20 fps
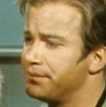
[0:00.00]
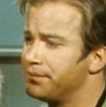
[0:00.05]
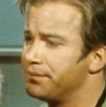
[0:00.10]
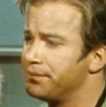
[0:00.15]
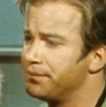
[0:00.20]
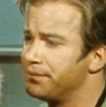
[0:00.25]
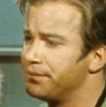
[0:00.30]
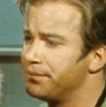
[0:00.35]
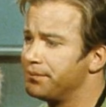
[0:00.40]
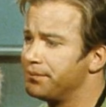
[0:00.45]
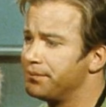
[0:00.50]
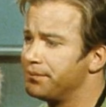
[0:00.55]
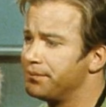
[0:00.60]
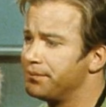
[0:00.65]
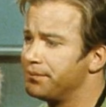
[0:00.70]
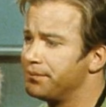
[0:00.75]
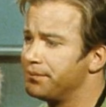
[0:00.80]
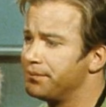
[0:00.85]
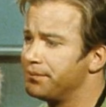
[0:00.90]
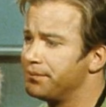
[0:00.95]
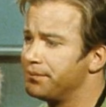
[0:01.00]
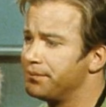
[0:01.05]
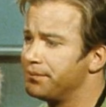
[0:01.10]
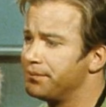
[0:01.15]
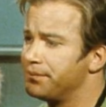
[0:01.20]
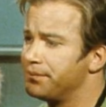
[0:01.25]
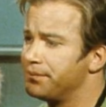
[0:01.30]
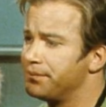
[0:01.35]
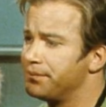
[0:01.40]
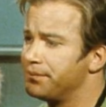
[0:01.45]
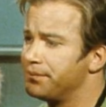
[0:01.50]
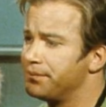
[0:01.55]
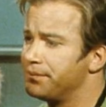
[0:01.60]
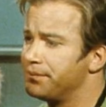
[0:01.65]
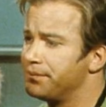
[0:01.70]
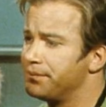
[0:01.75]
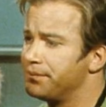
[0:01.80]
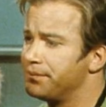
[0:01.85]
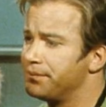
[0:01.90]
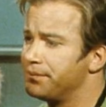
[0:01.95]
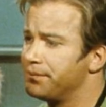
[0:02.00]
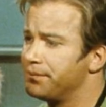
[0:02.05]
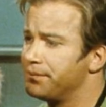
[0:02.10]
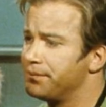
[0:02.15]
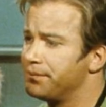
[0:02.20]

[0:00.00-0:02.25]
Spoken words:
(no lip movement)